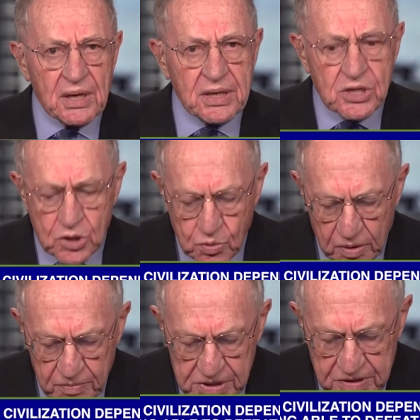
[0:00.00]
this is
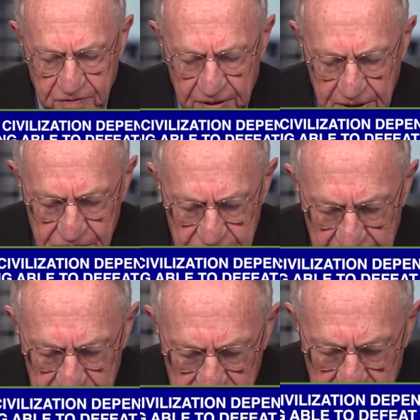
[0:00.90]
what Mr.
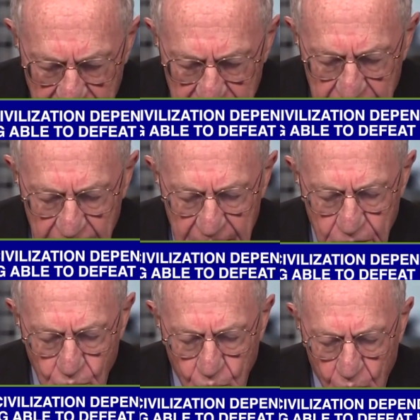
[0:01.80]
Finkelstein said.
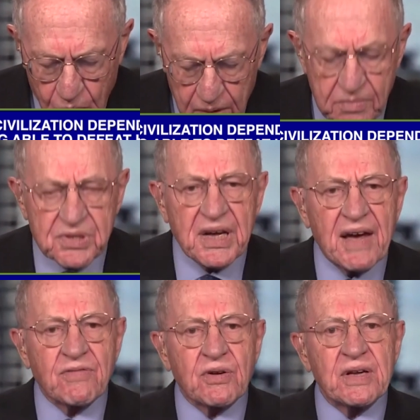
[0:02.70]
It warms
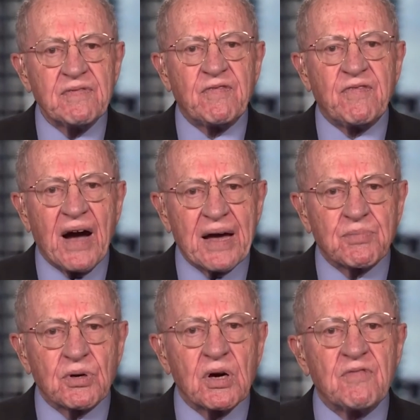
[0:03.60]
every
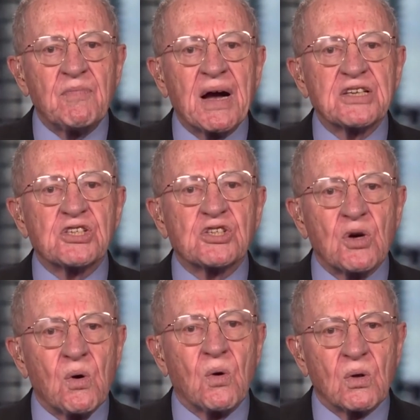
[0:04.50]
fiber of my
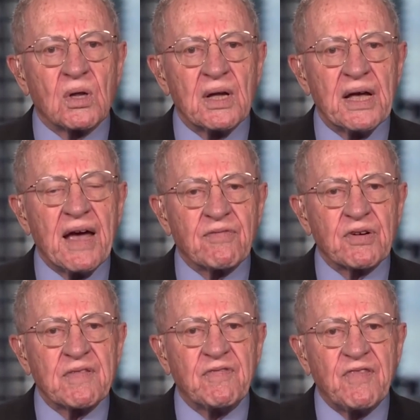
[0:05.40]
soul,
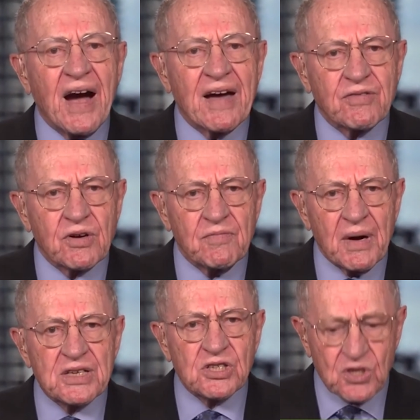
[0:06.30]
every fiber of
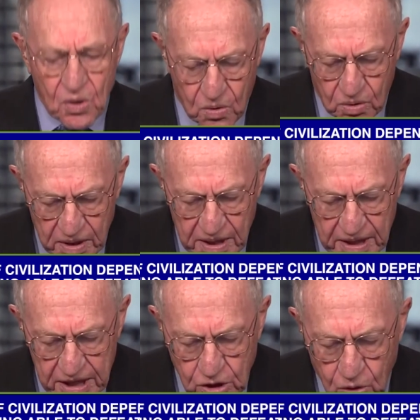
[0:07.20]
my soul.
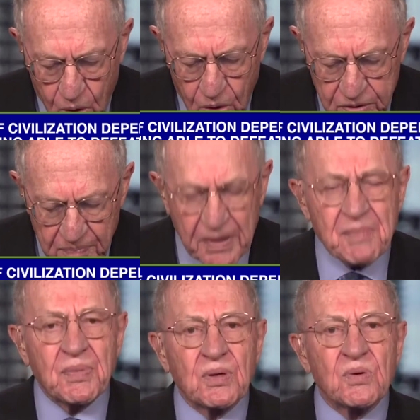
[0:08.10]
He called the
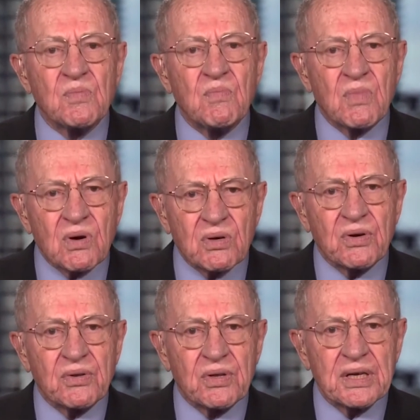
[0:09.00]
people who
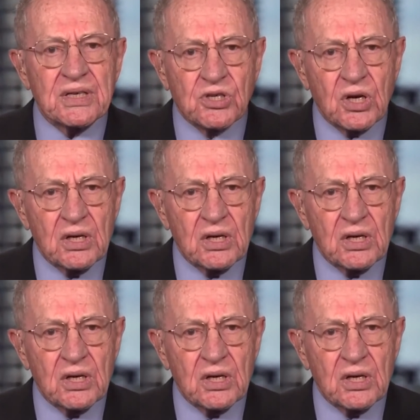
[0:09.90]
murdered these